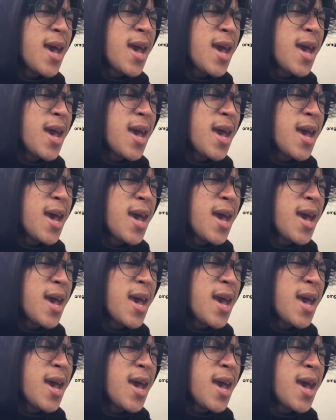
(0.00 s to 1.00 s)

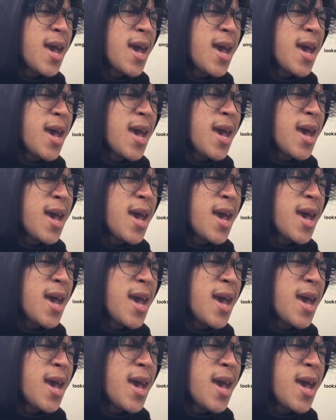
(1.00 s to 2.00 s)

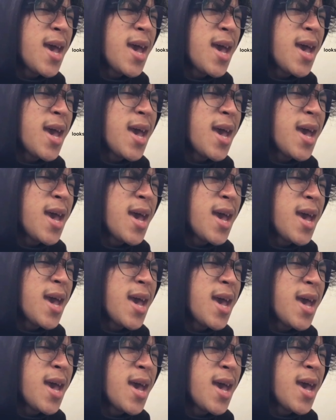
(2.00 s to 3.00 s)

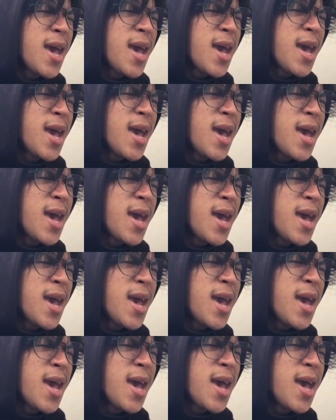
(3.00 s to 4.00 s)

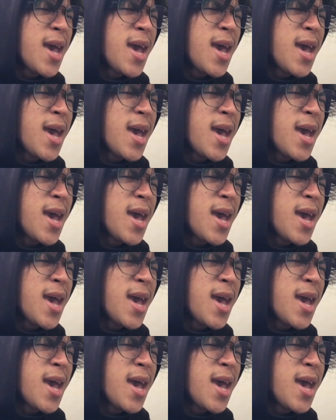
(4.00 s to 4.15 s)
(no one is talking)